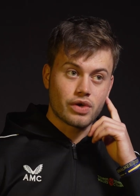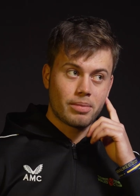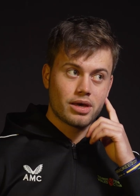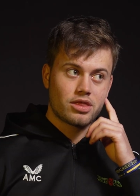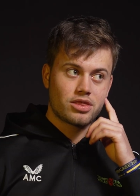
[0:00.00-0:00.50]
in
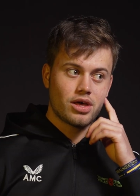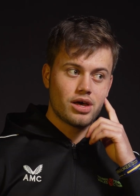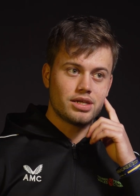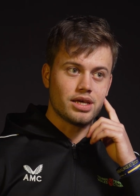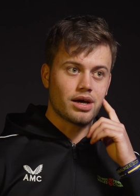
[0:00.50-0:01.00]
my
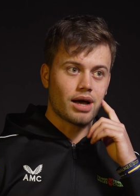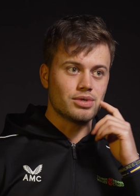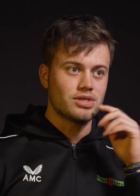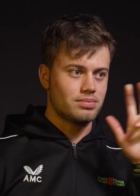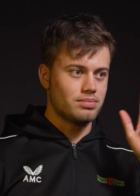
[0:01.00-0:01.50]
third year, I
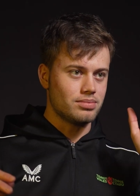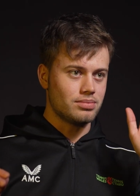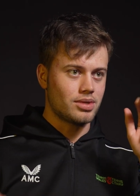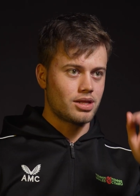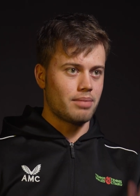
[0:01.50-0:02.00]
was
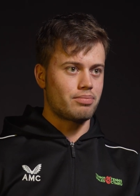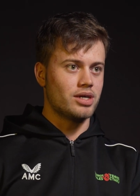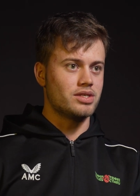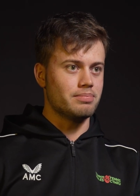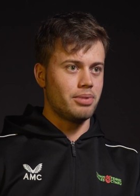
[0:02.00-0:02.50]
club
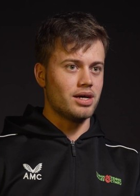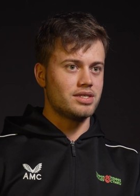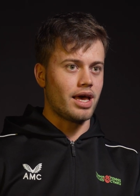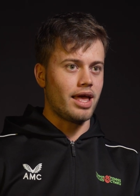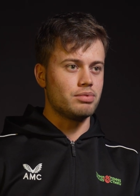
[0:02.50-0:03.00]
president per
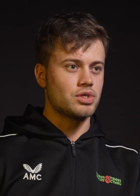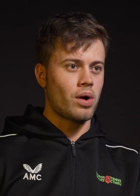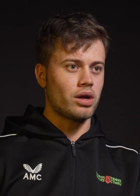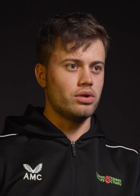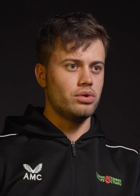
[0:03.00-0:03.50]
se. It was
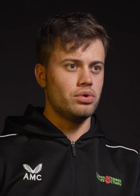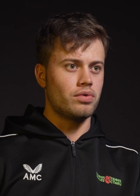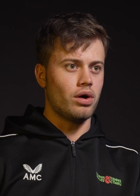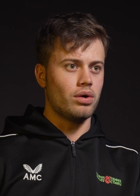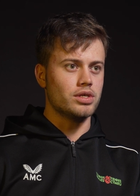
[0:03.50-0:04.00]
quite a new
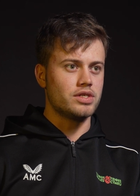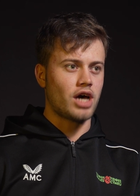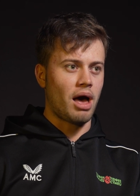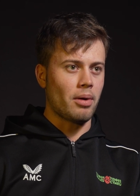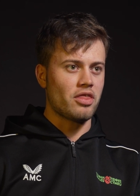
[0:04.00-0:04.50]
role at the
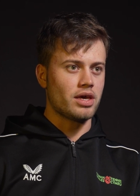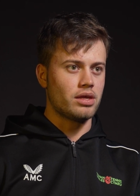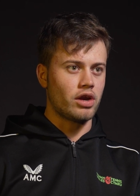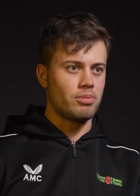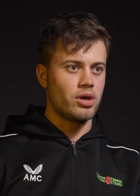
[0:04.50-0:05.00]
time. I think
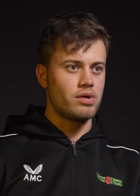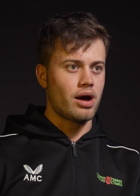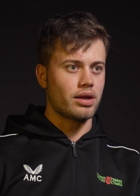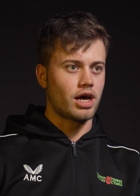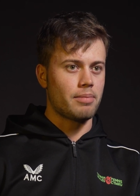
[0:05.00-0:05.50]
it had only been
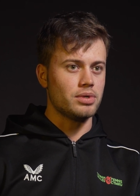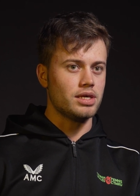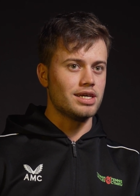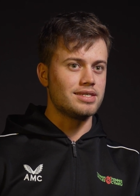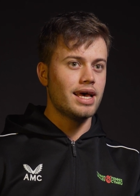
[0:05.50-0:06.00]
around a couple of
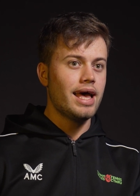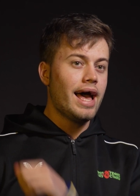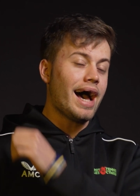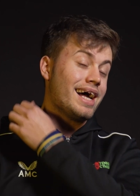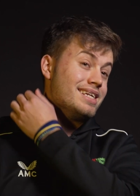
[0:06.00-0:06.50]
years,
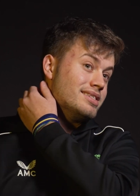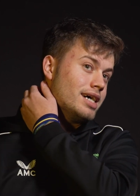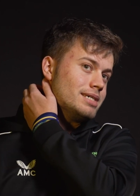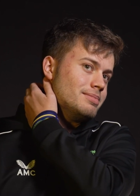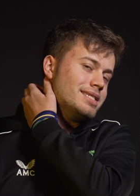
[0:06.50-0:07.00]

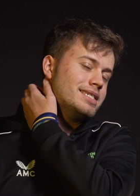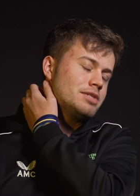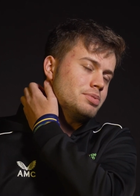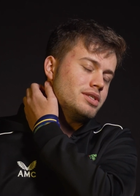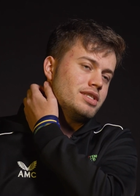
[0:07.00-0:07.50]
and I mean
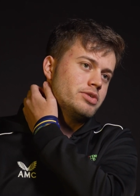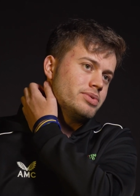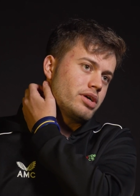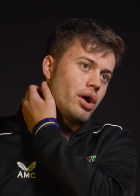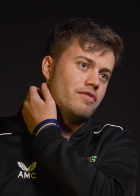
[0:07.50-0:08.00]
this was the
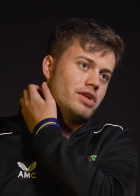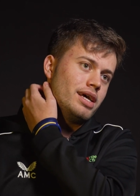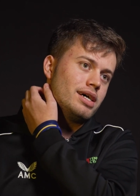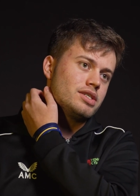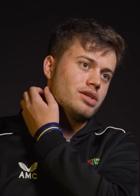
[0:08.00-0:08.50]
COVID
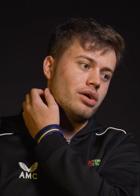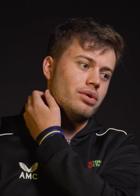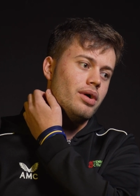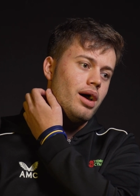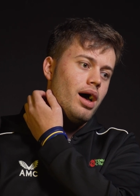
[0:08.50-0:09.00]
year,
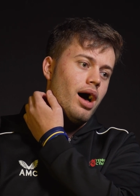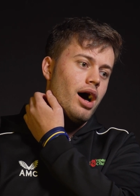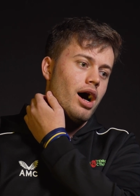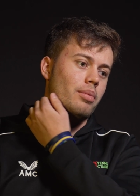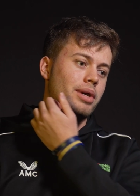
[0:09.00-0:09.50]
so
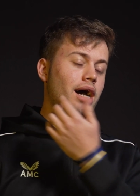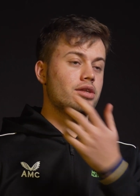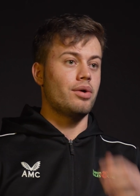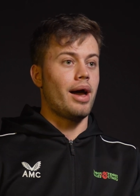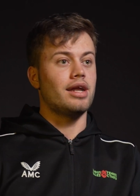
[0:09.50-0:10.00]
we
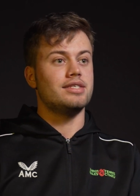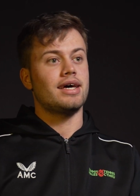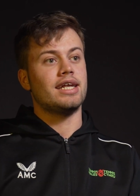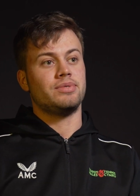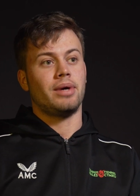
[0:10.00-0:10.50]
had no head of
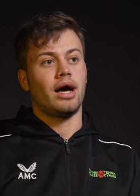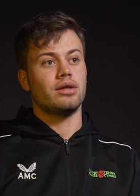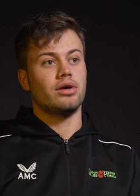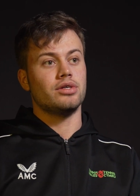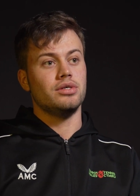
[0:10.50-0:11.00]
tennis, we
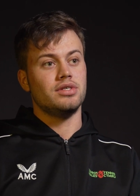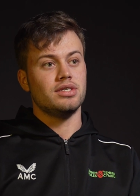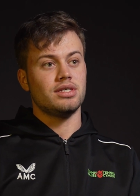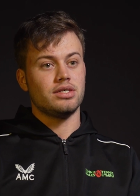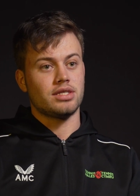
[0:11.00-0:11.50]
had no
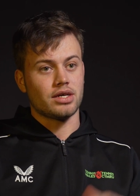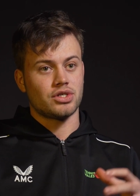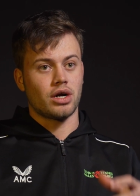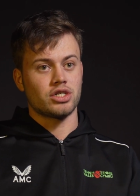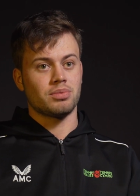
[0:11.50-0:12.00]
UTC, so that
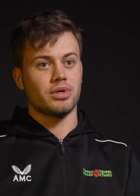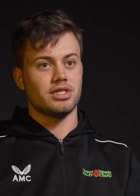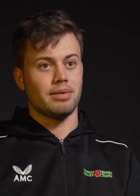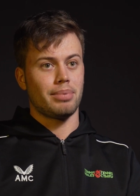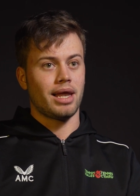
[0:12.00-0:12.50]
structure
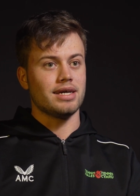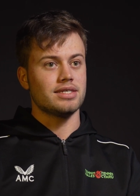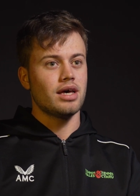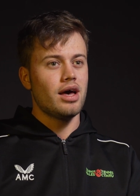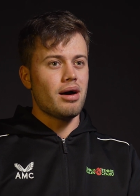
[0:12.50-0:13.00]
wasn't in
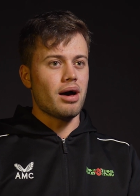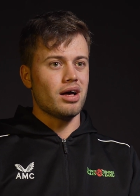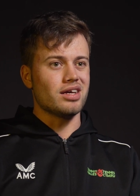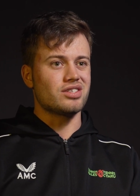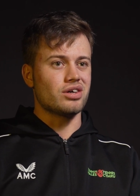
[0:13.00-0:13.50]
place.
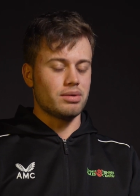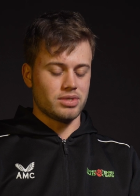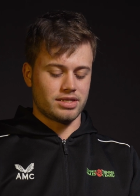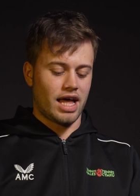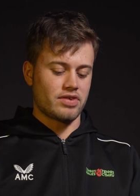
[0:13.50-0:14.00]
So there
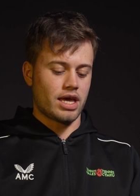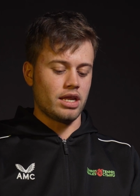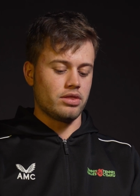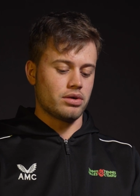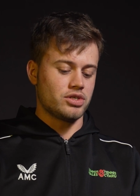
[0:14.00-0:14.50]
was
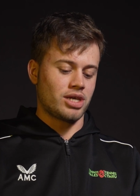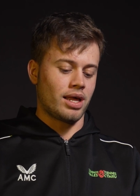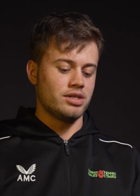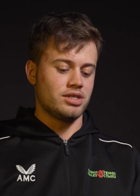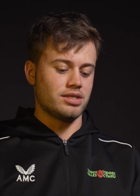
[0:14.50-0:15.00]
navigating those
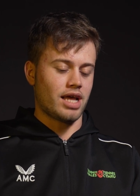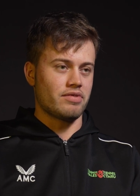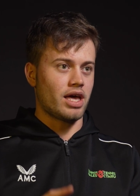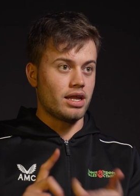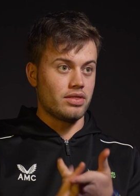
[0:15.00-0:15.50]
challenges,
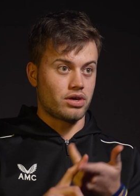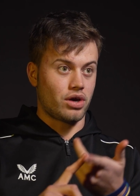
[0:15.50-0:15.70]
navigating the